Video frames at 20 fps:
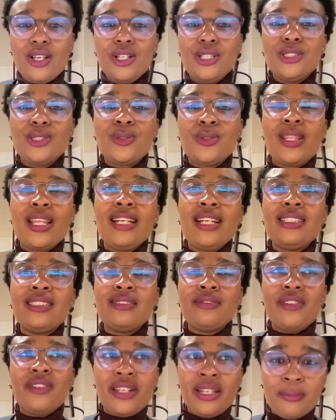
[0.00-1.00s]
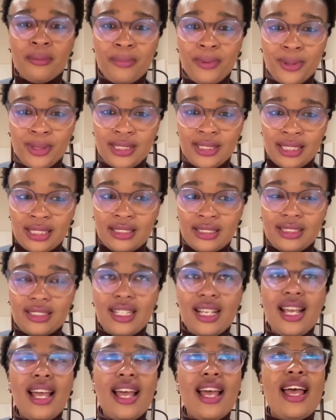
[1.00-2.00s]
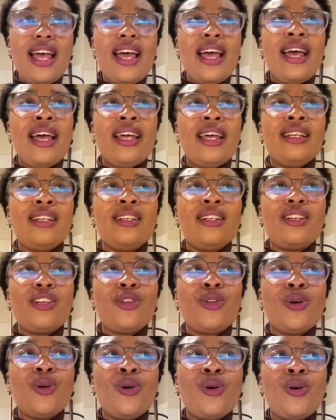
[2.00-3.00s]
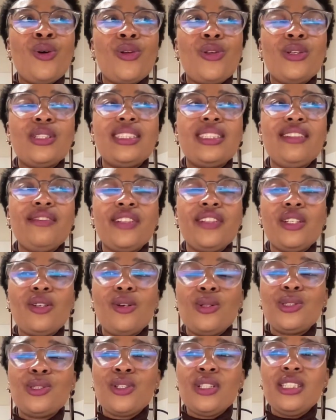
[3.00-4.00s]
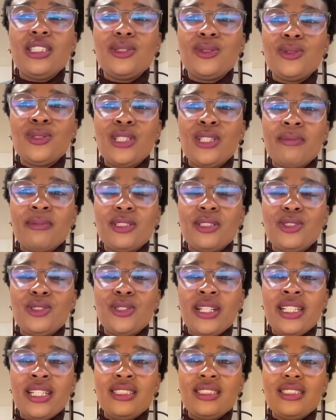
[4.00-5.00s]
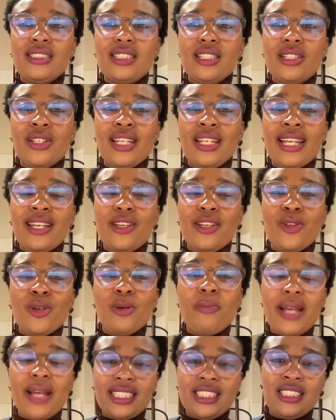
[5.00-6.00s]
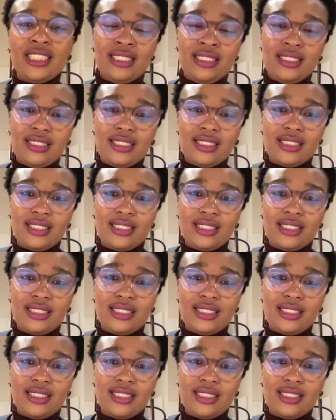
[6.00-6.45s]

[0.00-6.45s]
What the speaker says: So that is very important. And your CV also needs to demonstrate like your passion,